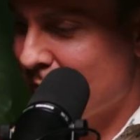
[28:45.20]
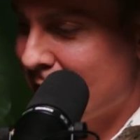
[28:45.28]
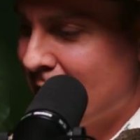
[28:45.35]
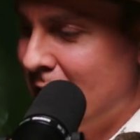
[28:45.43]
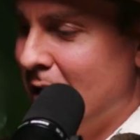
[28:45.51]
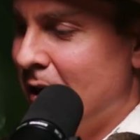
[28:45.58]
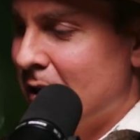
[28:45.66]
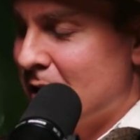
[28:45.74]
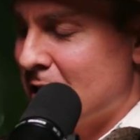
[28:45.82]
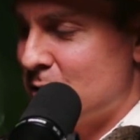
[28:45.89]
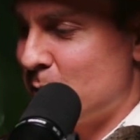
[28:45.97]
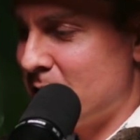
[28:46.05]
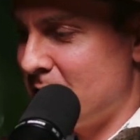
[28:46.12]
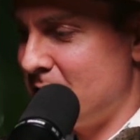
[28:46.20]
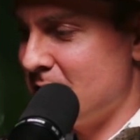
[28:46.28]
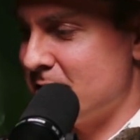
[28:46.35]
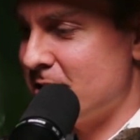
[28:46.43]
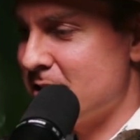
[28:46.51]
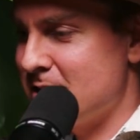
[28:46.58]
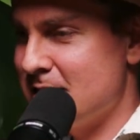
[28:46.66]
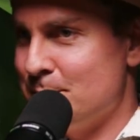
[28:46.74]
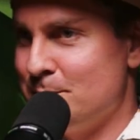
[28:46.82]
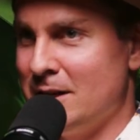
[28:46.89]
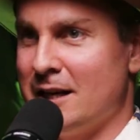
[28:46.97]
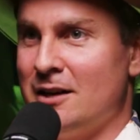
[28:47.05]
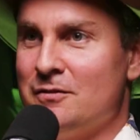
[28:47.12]
Yeah, it's one of the things that I see
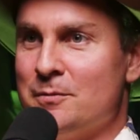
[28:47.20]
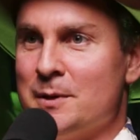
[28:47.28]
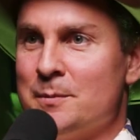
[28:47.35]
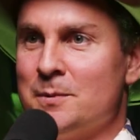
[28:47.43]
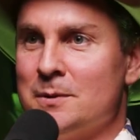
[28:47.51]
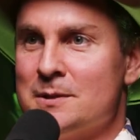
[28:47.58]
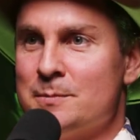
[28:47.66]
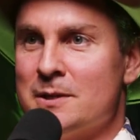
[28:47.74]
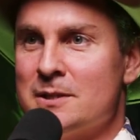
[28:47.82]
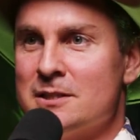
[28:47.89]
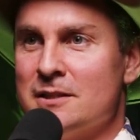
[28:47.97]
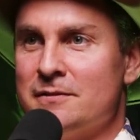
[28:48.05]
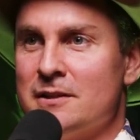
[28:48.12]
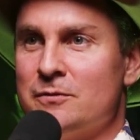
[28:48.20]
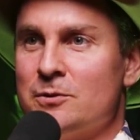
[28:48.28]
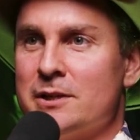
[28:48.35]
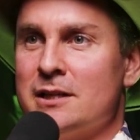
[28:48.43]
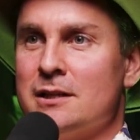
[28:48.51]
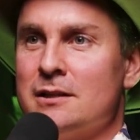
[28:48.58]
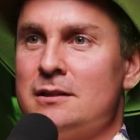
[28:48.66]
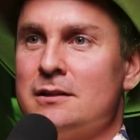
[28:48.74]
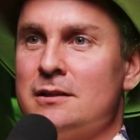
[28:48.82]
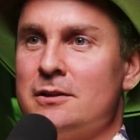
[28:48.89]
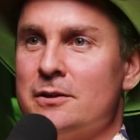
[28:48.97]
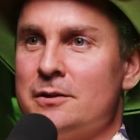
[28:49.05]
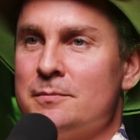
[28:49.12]
play out for people, especially if they've already hit,
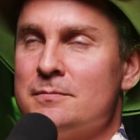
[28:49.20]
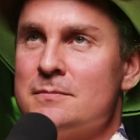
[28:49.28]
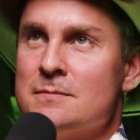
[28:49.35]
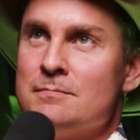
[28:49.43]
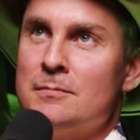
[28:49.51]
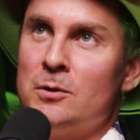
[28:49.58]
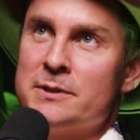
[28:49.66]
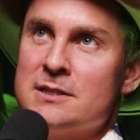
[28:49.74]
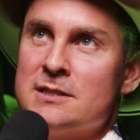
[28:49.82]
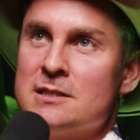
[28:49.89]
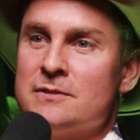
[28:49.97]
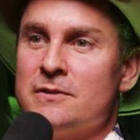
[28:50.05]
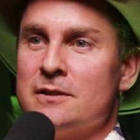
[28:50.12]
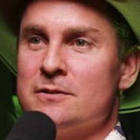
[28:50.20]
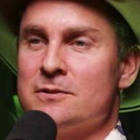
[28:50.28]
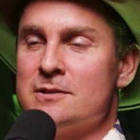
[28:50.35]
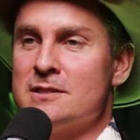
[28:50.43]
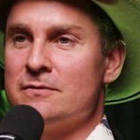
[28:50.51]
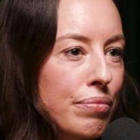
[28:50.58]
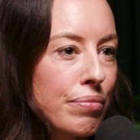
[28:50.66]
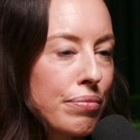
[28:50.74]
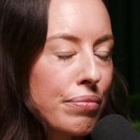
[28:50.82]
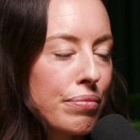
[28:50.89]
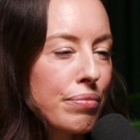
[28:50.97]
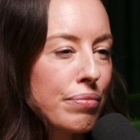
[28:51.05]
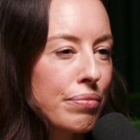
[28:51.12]
you know, multi-6 figures or 7
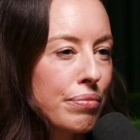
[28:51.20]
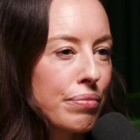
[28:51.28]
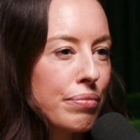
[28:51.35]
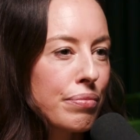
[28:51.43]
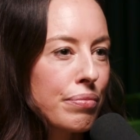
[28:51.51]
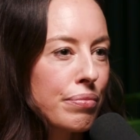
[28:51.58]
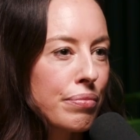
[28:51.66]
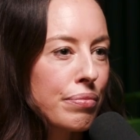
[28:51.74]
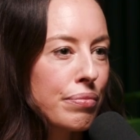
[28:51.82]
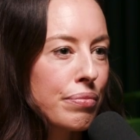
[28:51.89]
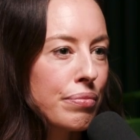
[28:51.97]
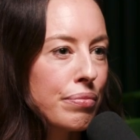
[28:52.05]
figures, is, you know,